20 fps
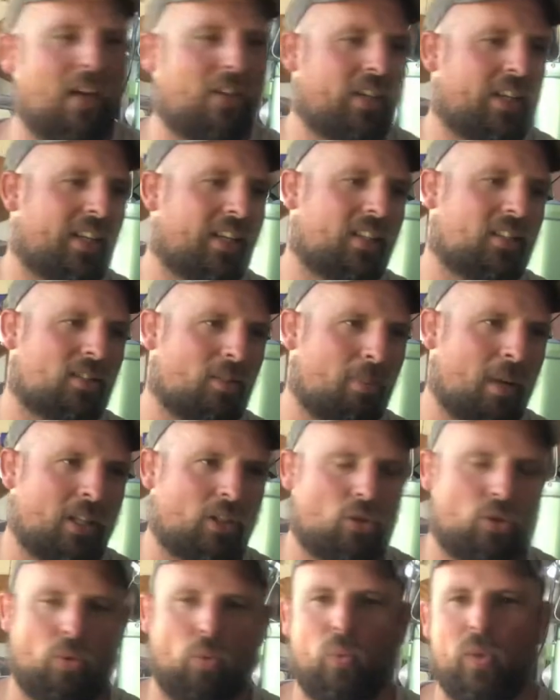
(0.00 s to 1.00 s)
you got some
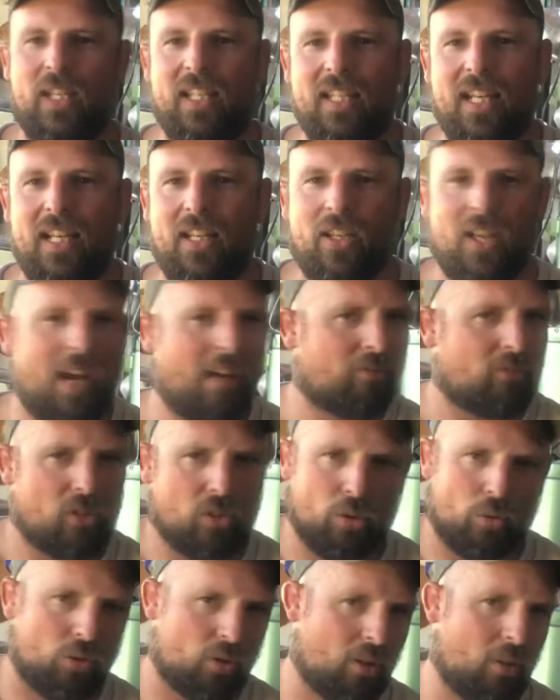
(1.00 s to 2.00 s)
extra weeding you have to
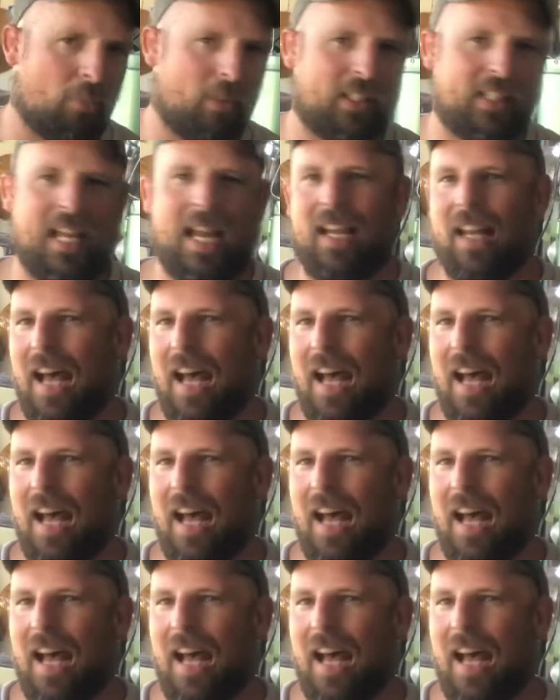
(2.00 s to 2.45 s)
do or something like that.